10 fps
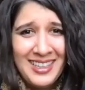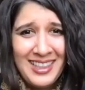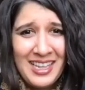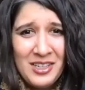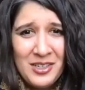
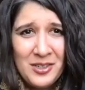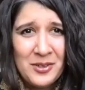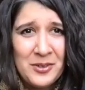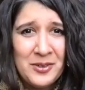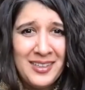Thank
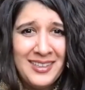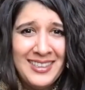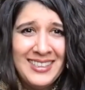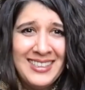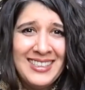you.
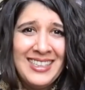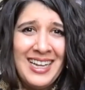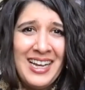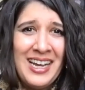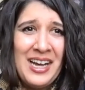
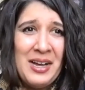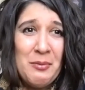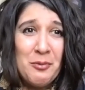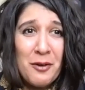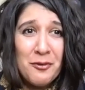
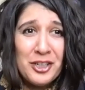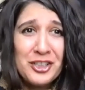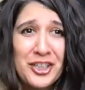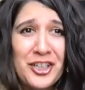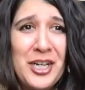Reverend
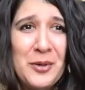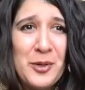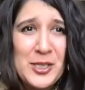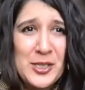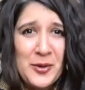Curry,
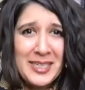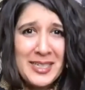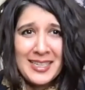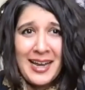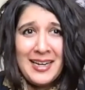we're so
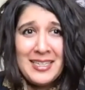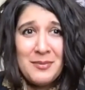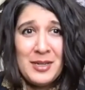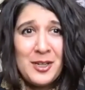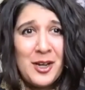excited to
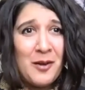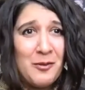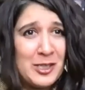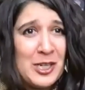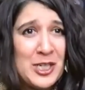be in
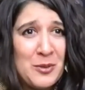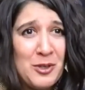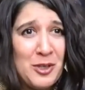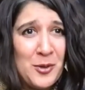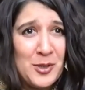conversation
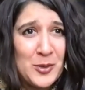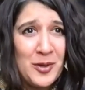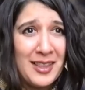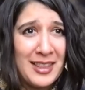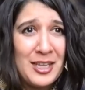with you as
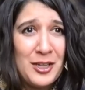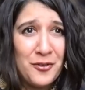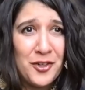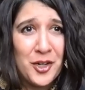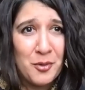well. Thank you
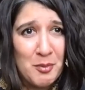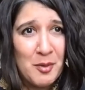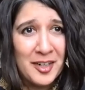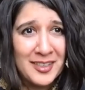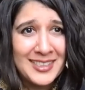for your
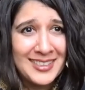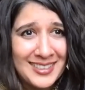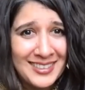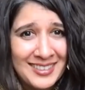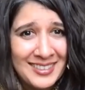remarks.